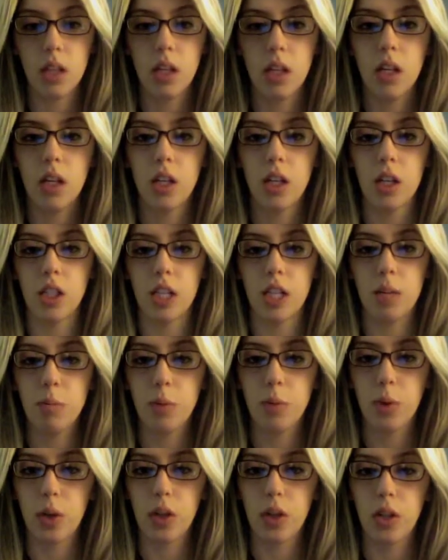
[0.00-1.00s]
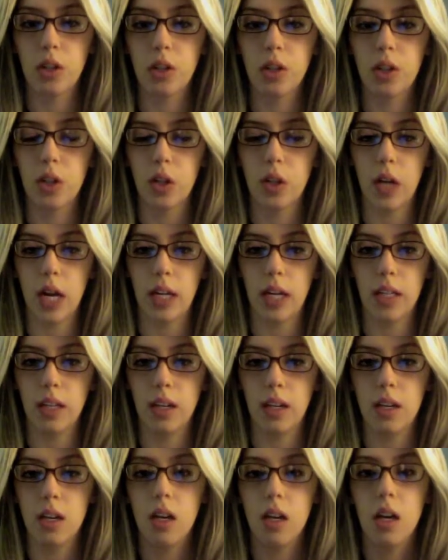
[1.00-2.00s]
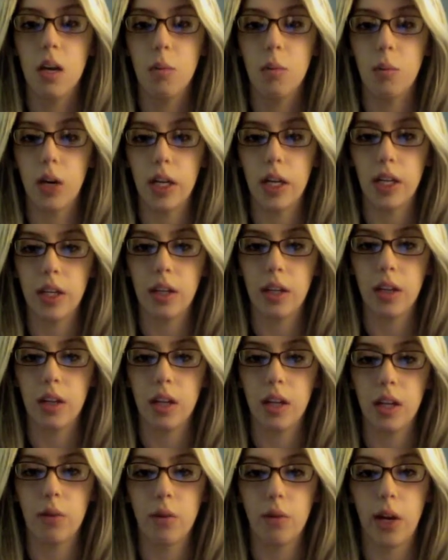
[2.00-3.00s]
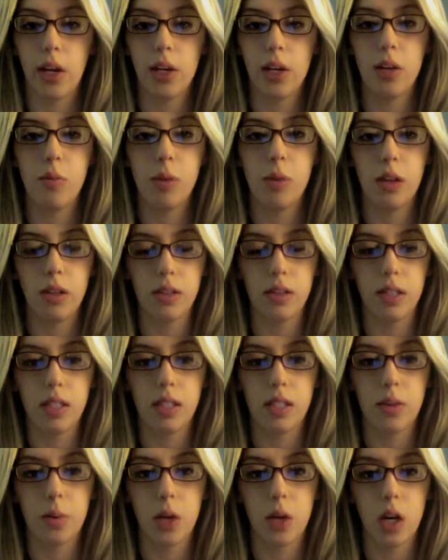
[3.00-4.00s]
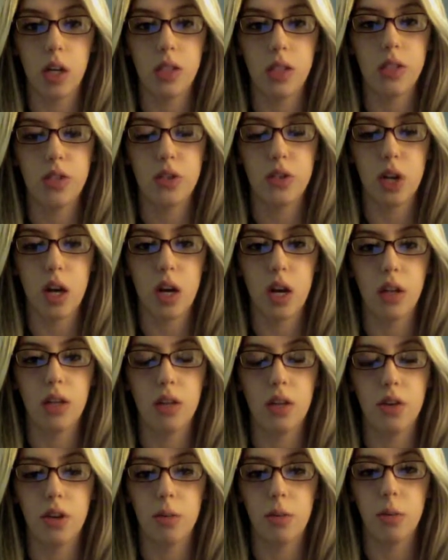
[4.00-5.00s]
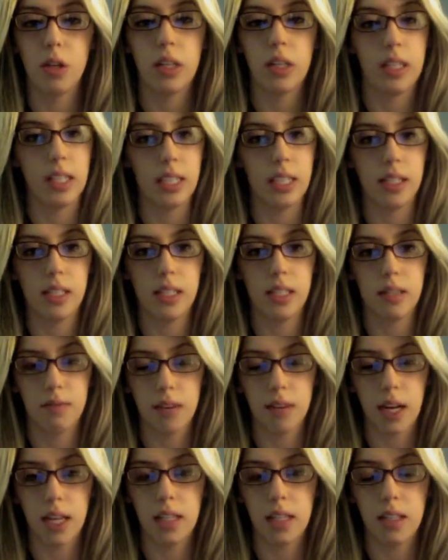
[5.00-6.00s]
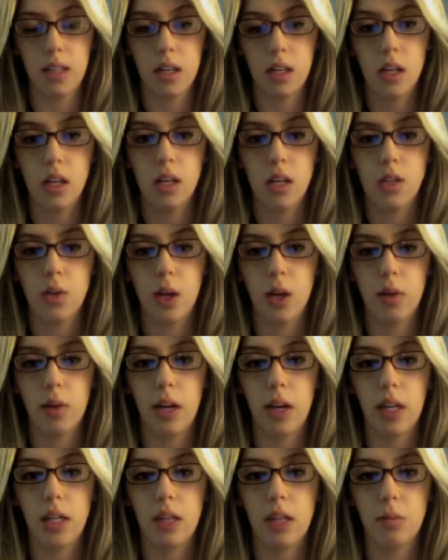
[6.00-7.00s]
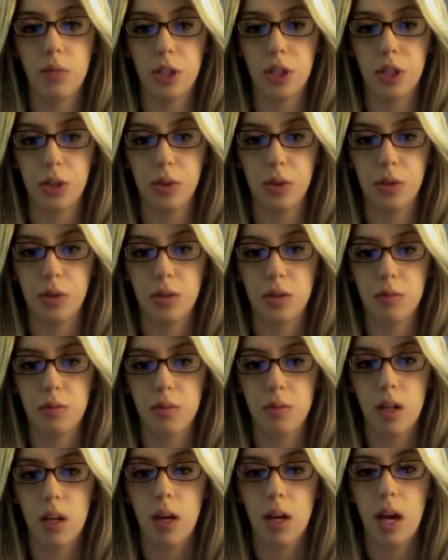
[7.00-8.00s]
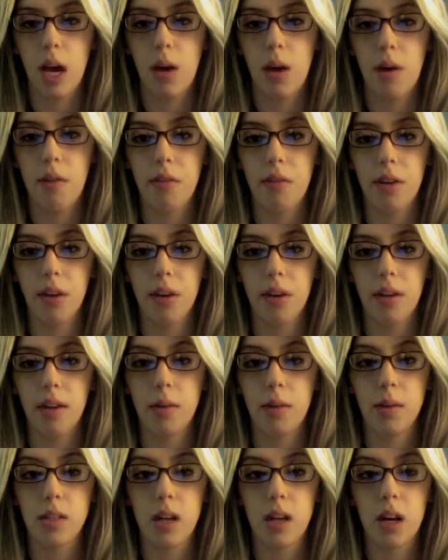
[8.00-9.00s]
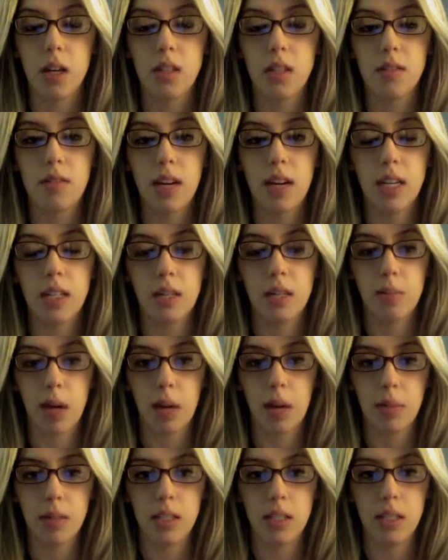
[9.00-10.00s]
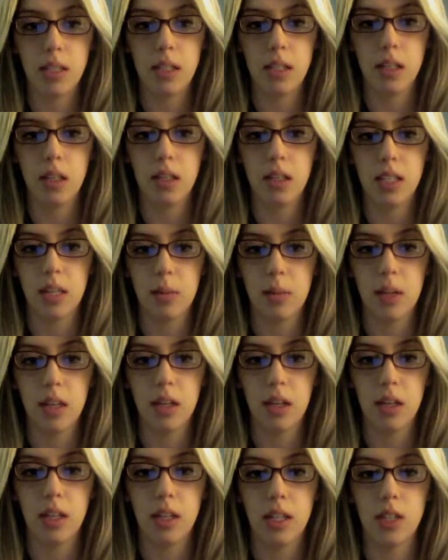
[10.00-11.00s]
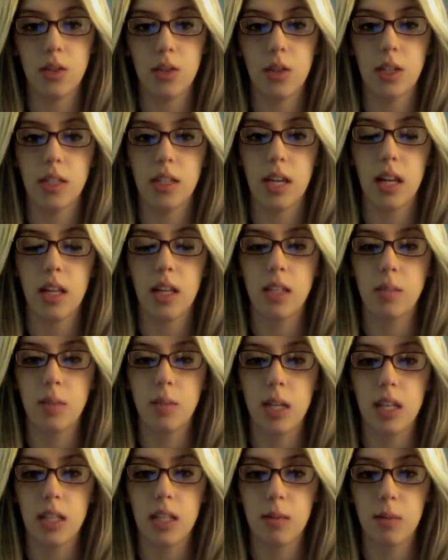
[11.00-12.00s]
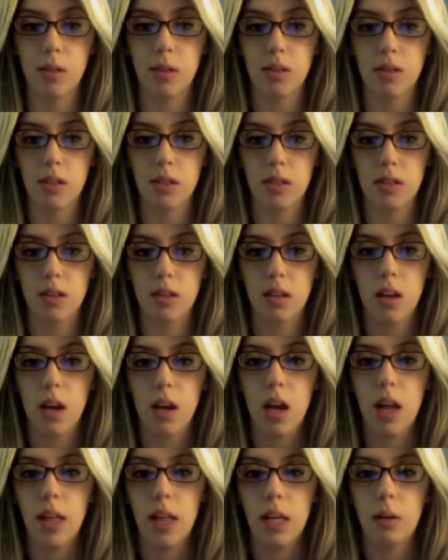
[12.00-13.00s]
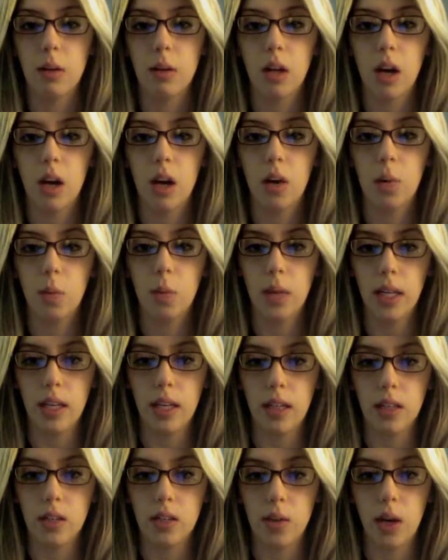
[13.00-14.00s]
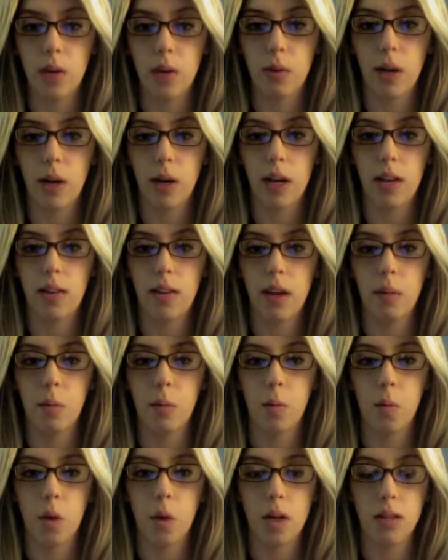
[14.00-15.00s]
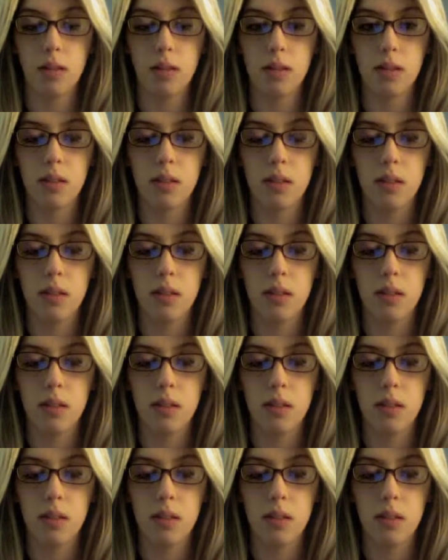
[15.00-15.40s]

Her temporal, carotid, brachial, and radial pulses were all strong, normal, and easy to find, so I rated them 2s. However, it was hard to find her popliteal, tibial, and dorsalis pedis pulses. They were all weak, so I rated them 1s.